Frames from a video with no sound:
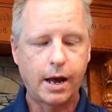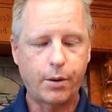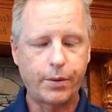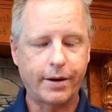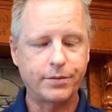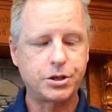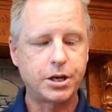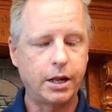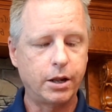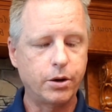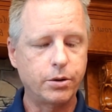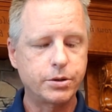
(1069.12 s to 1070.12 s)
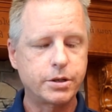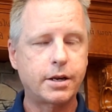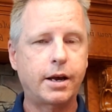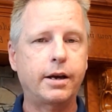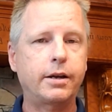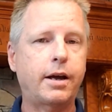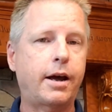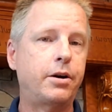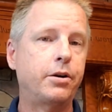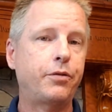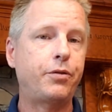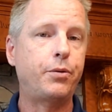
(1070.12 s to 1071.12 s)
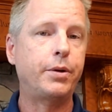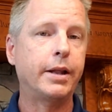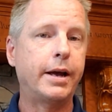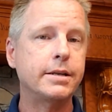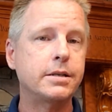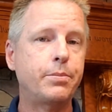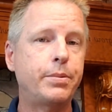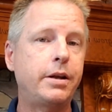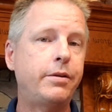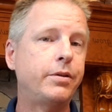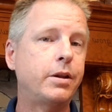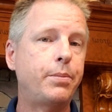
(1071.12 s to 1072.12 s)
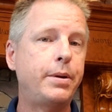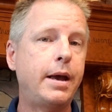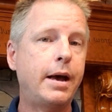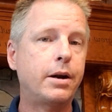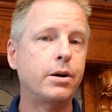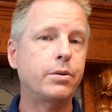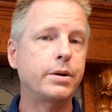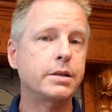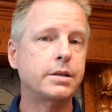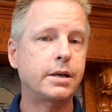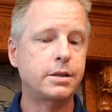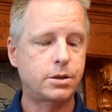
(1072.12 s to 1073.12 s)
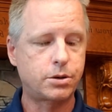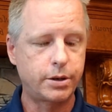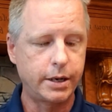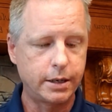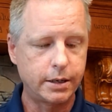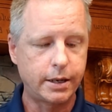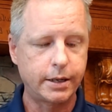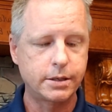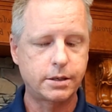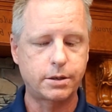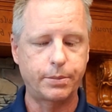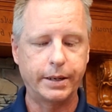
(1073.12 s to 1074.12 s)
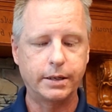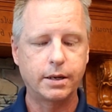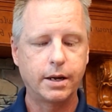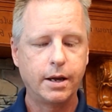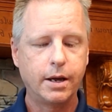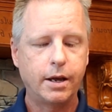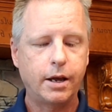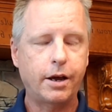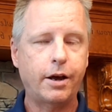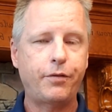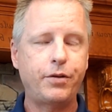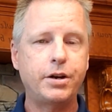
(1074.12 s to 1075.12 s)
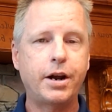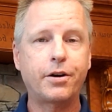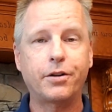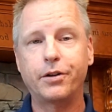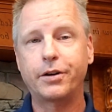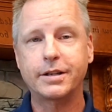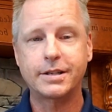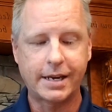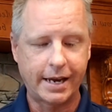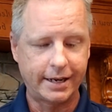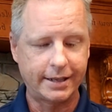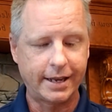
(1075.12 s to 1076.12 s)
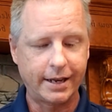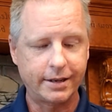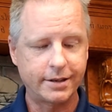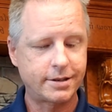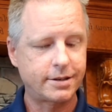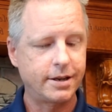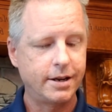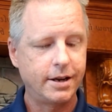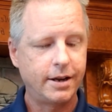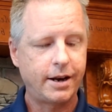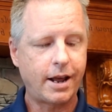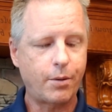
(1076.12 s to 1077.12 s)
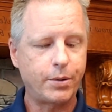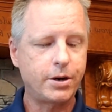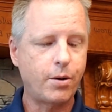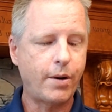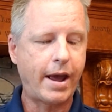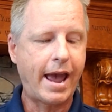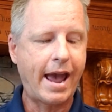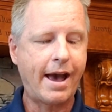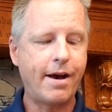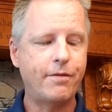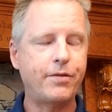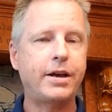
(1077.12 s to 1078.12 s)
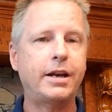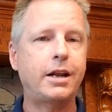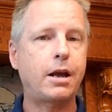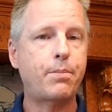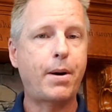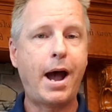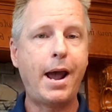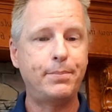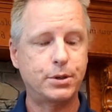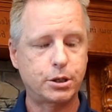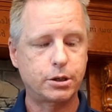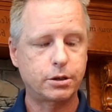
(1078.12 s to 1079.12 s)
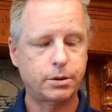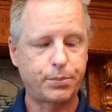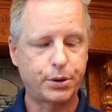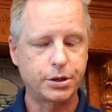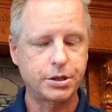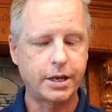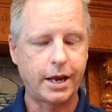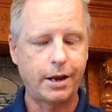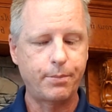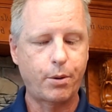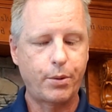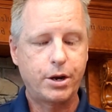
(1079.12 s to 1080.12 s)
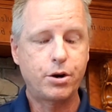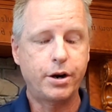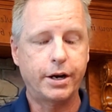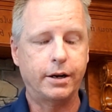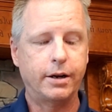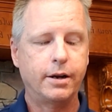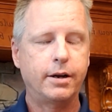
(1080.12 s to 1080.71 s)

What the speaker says: We have cellos. I don't know if you realize it, but even the piano is a stringed instrument, if you dare to look inside it, that is. Now, we don't have any pipes per se, but we could.